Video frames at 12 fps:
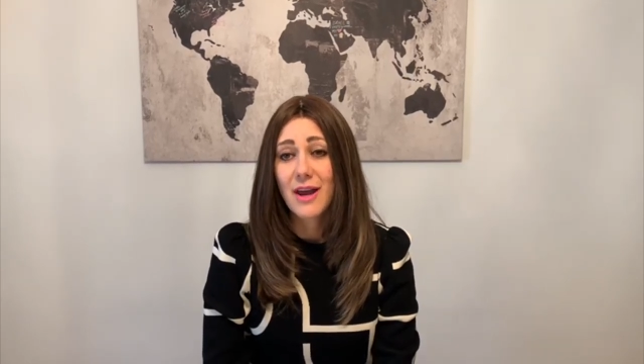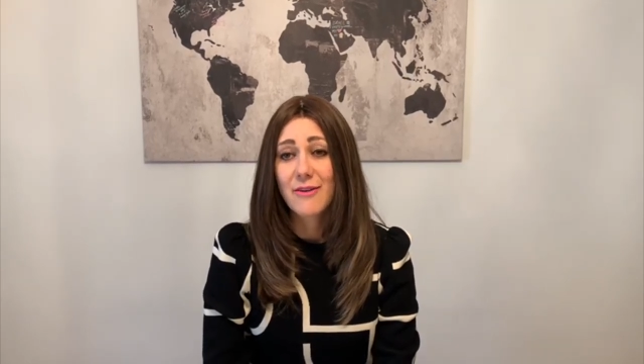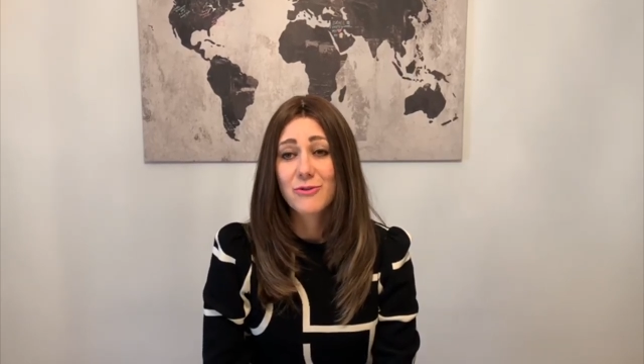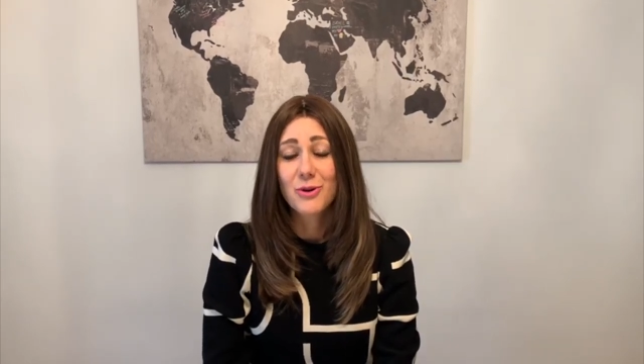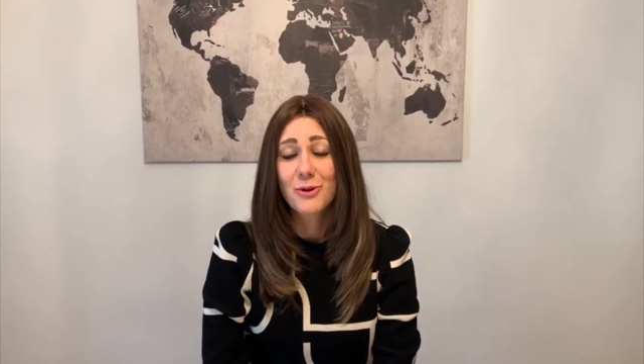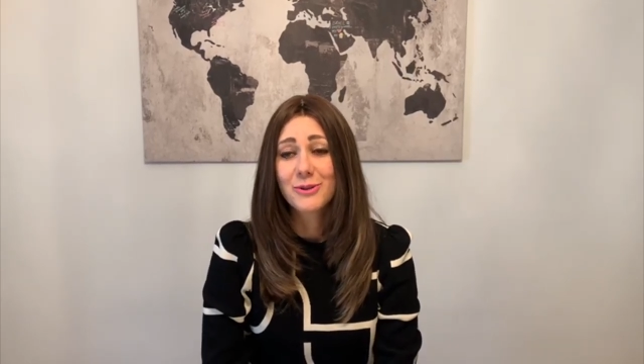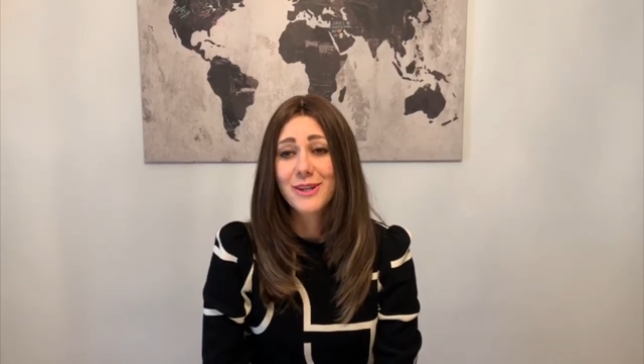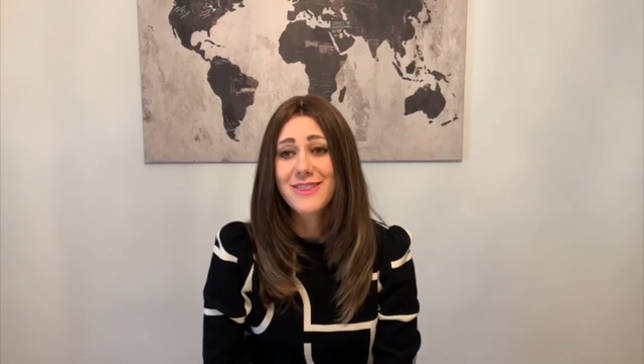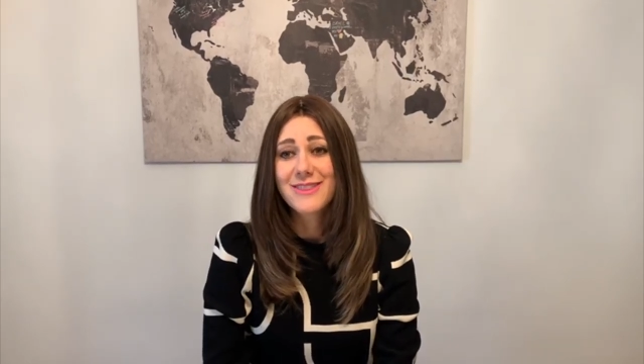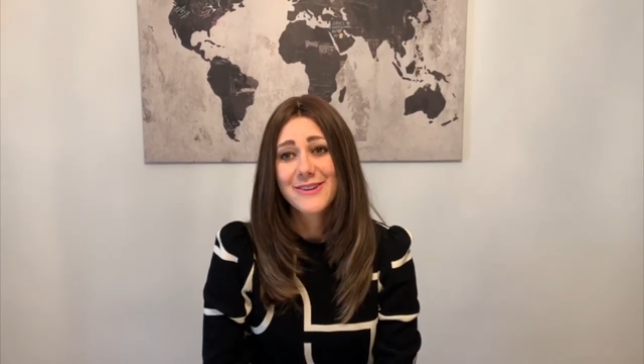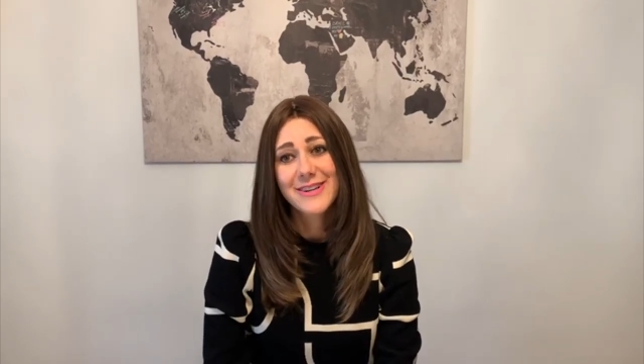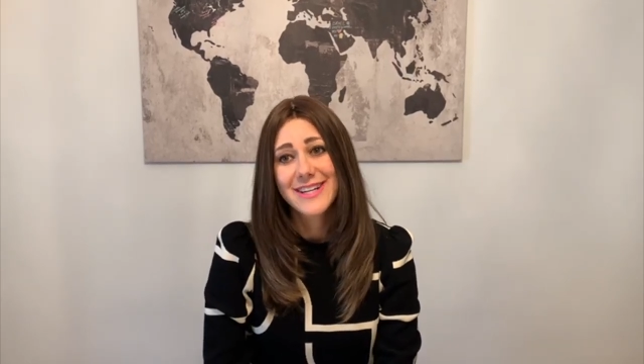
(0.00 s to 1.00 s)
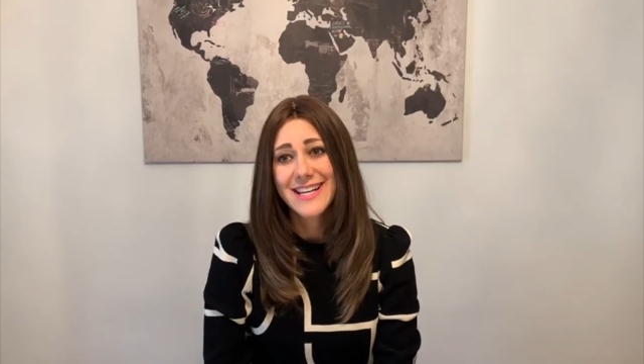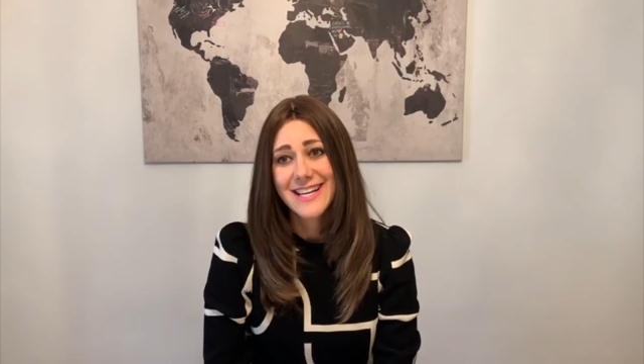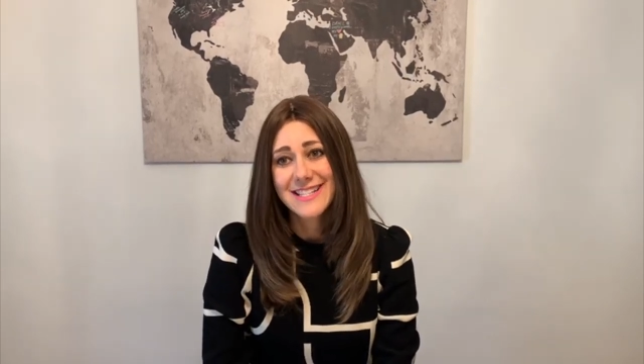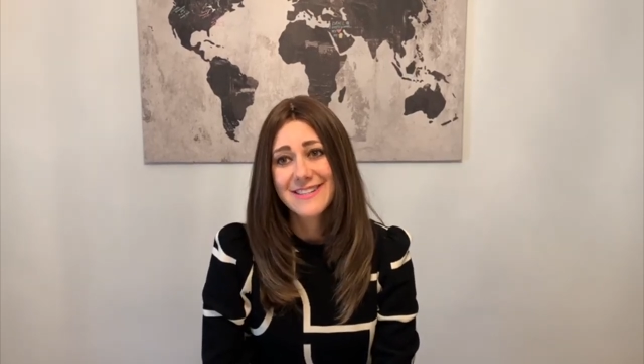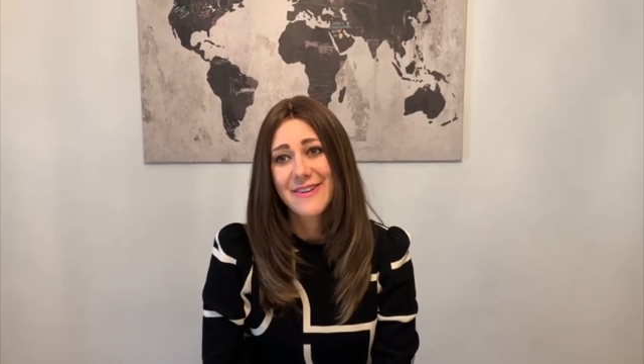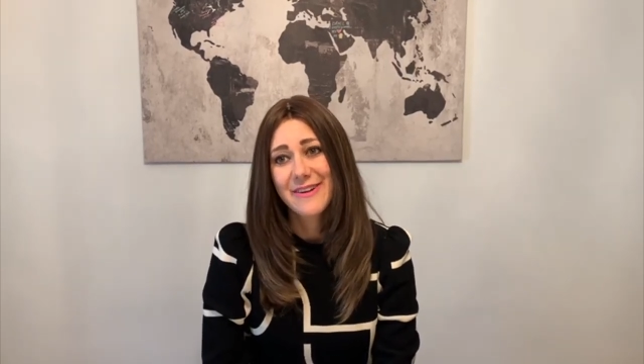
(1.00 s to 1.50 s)
after only 30
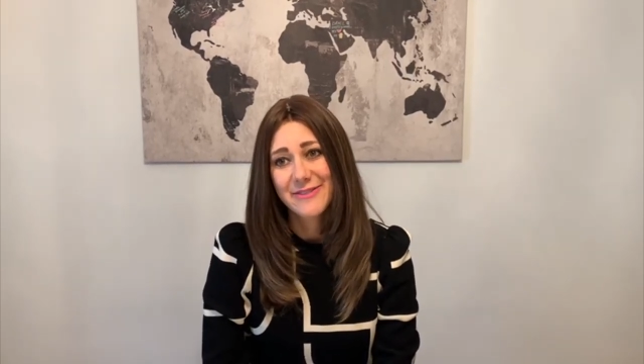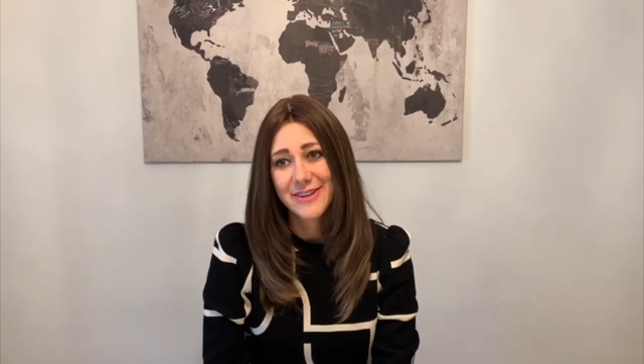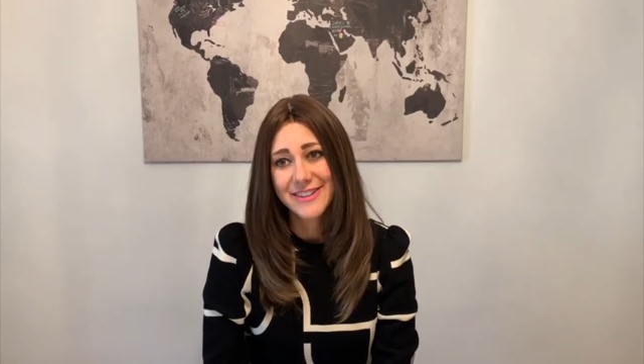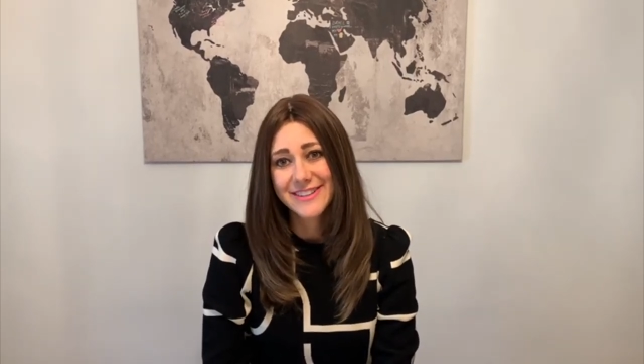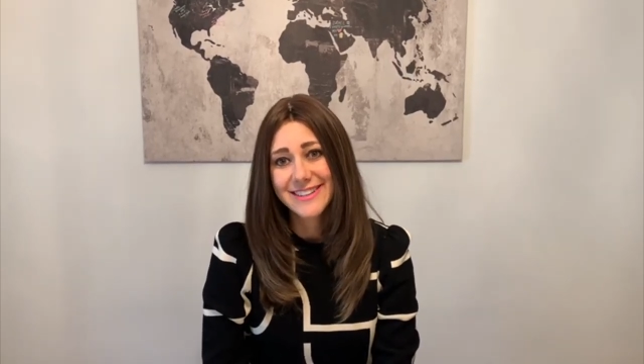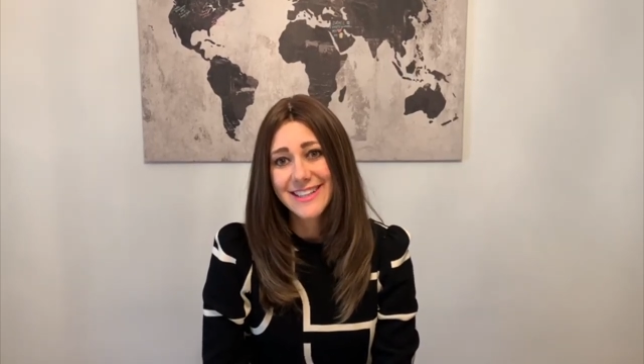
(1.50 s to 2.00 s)
days of effort.